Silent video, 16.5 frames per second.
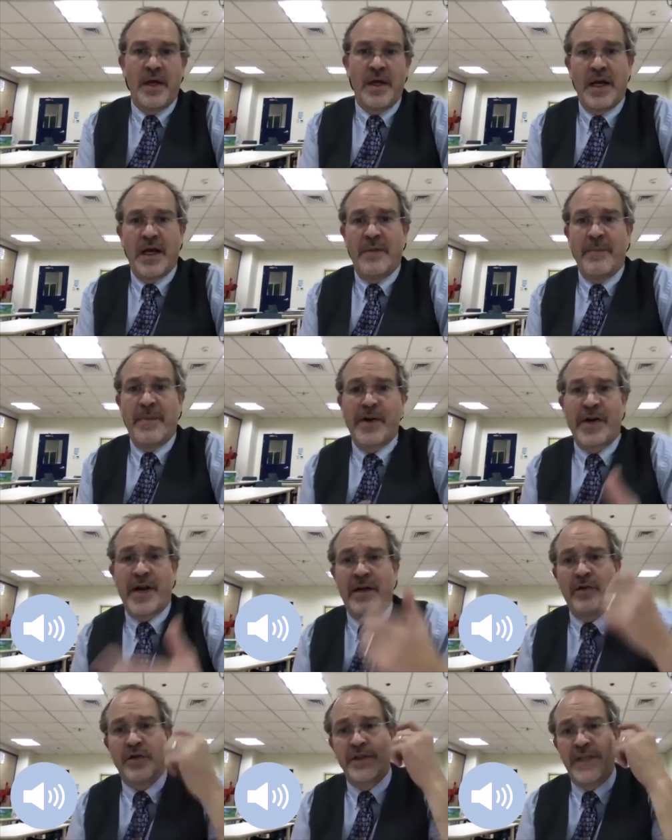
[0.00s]
Uh, Better Not
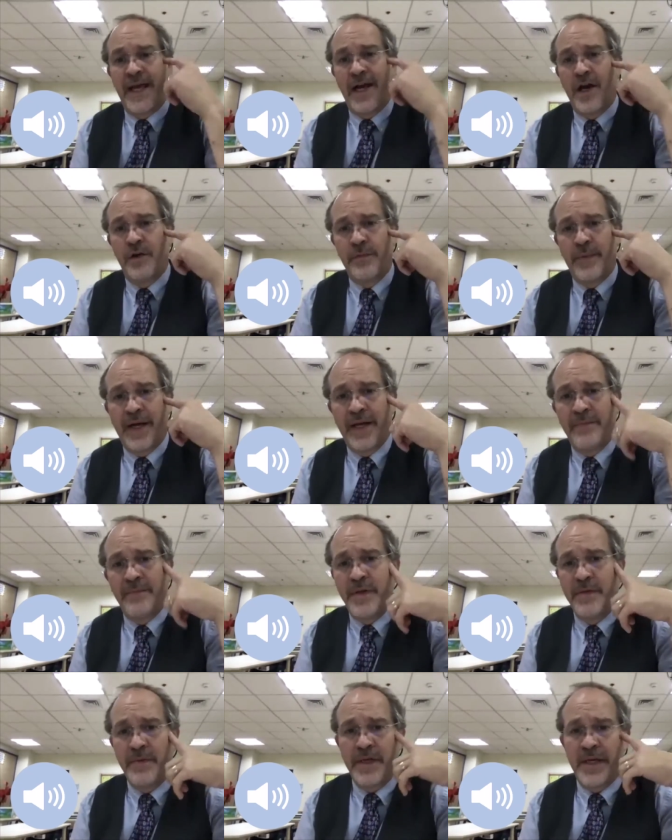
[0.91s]
Look Down by
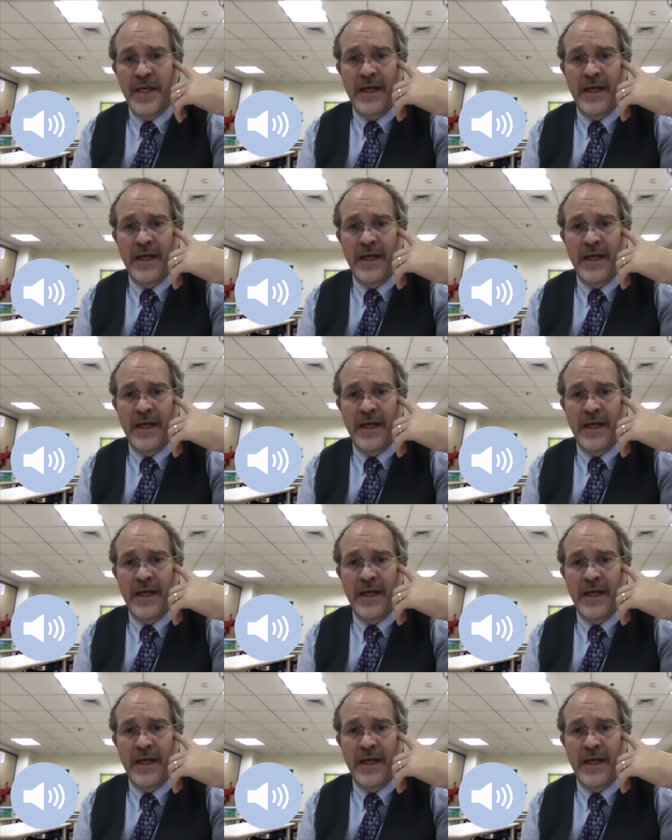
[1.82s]
B.B. King. Fire,